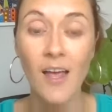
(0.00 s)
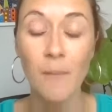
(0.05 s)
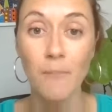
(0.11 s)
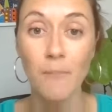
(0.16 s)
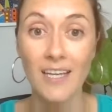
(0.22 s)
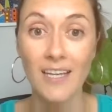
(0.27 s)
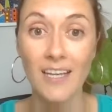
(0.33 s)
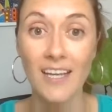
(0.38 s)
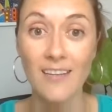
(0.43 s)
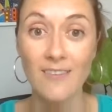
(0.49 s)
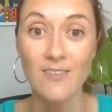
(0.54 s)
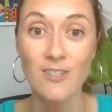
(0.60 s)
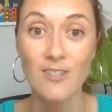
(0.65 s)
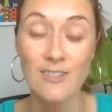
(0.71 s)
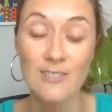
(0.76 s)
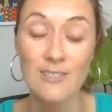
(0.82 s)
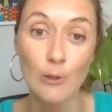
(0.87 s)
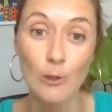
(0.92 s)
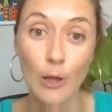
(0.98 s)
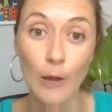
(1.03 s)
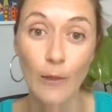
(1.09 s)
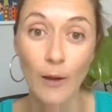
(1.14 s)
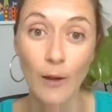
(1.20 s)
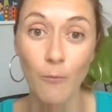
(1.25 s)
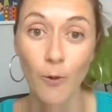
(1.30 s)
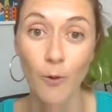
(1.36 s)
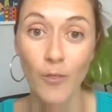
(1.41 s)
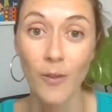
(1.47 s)
Many kids just look like
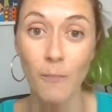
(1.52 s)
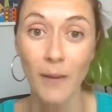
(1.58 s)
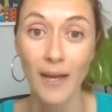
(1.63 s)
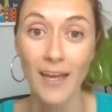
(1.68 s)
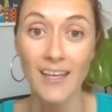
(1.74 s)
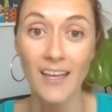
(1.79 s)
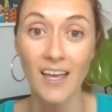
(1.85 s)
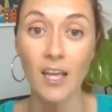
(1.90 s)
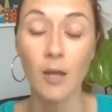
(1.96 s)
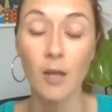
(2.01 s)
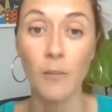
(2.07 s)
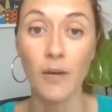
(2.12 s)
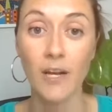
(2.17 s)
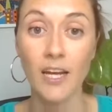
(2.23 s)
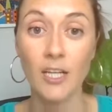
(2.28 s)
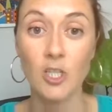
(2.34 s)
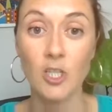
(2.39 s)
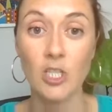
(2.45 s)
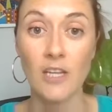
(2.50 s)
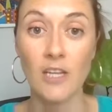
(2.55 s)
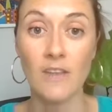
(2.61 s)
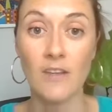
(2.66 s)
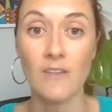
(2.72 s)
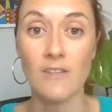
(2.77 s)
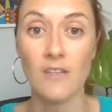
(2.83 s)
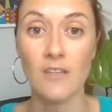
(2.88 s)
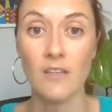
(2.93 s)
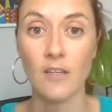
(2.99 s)
they want the baking, but actually
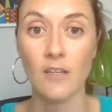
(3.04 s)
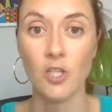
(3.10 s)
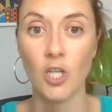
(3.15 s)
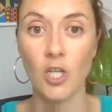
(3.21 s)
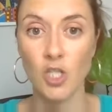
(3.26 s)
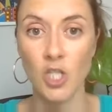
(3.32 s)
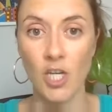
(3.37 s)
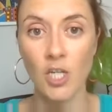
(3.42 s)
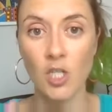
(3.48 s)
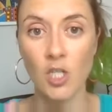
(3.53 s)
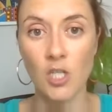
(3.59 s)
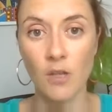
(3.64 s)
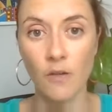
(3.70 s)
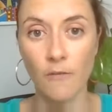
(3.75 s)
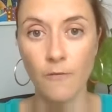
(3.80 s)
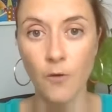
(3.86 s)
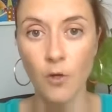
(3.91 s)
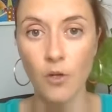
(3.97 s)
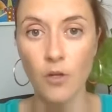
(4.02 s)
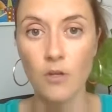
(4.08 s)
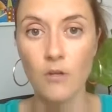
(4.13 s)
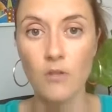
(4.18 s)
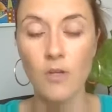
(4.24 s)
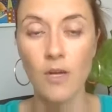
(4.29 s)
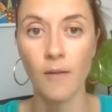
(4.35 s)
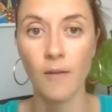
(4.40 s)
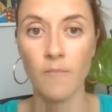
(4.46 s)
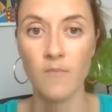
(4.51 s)
there's a change in the food,
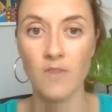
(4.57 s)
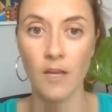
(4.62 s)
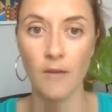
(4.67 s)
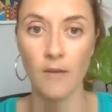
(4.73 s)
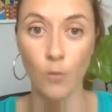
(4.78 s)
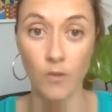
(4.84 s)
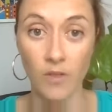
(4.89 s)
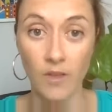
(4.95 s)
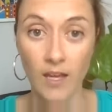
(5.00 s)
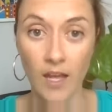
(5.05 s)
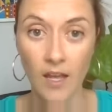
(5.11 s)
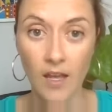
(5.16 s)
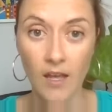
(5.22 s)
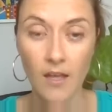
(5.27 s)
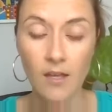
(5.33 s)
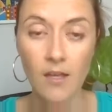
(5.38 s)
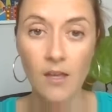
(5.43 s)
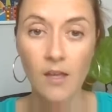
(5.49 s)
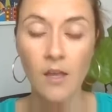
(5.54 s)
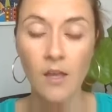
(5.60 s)
say with an egg.